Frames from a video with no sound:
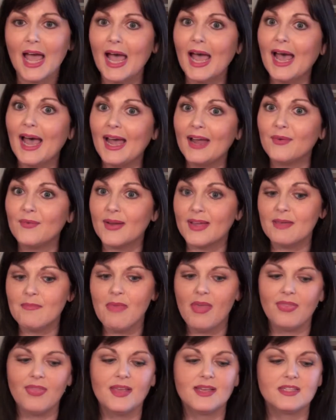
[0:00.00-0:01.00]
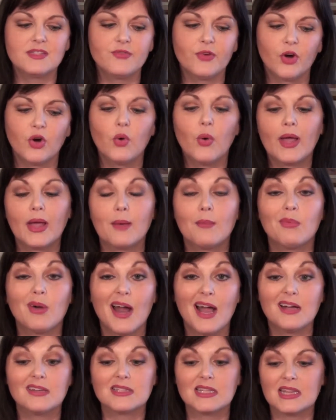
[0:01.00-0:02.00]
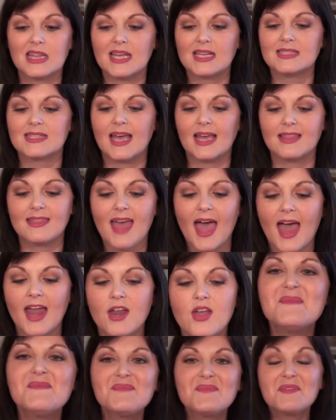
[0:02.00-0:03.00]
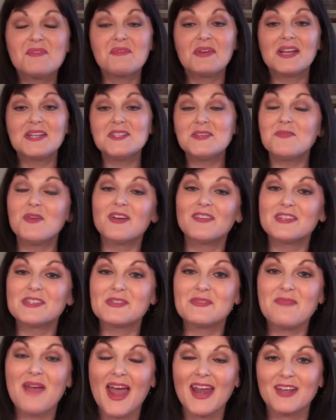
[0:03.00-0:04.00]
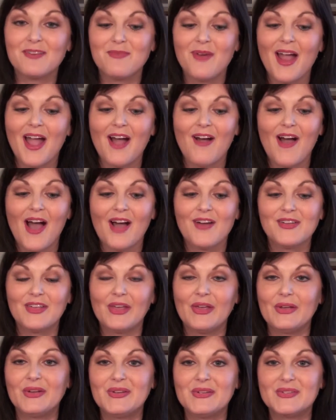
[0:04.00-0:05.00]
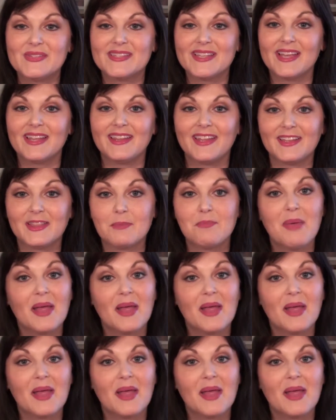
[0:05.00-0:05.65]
I recommend this for quick brows and things like that. When I do more of a dramatic brow, I'll use like the